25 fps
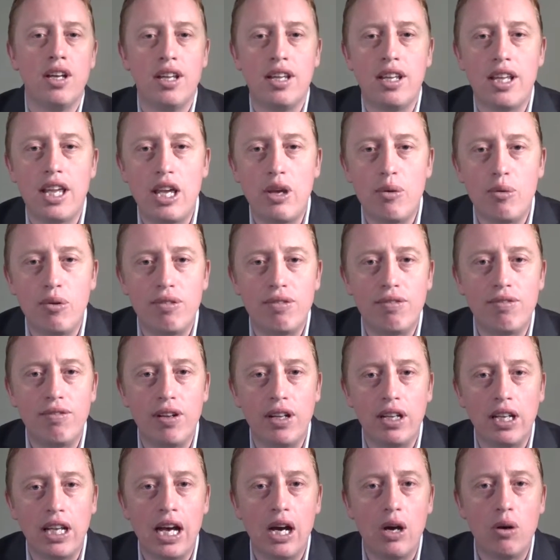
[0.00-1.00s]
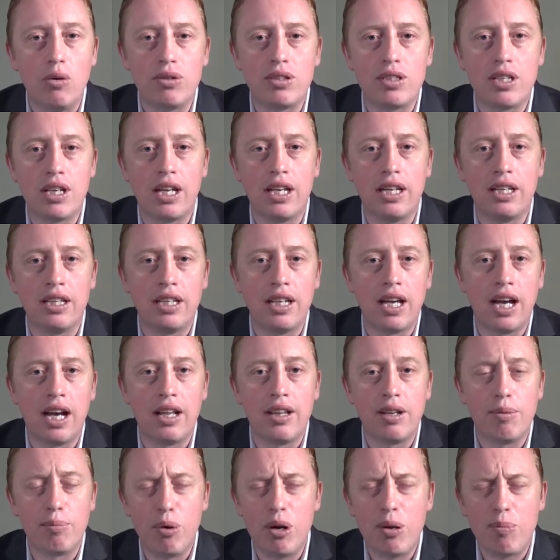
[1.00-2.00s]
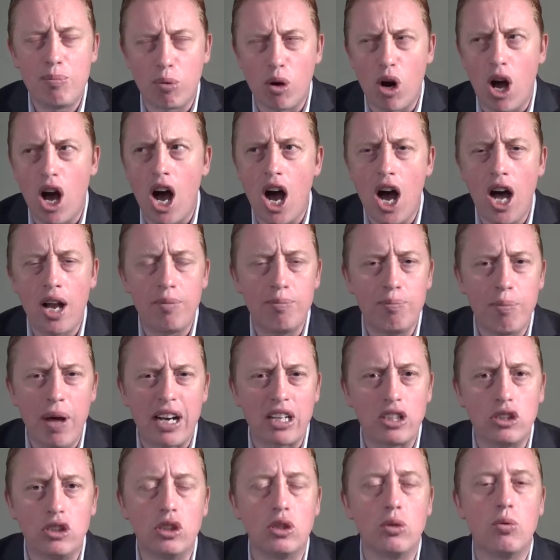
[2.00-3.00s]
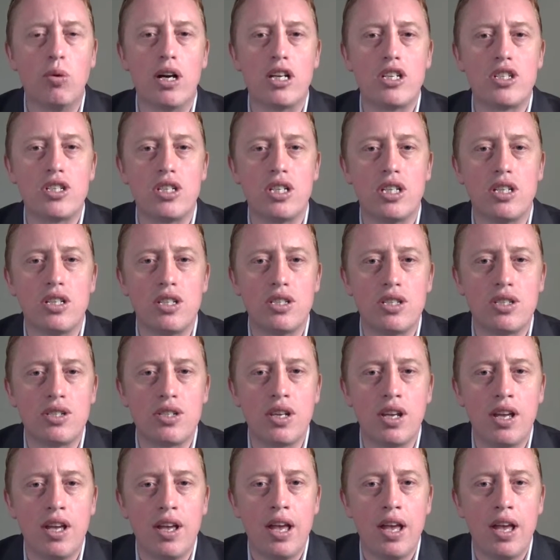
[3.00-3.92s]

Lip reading: that you would fill out, and they're pretty broad medical questions,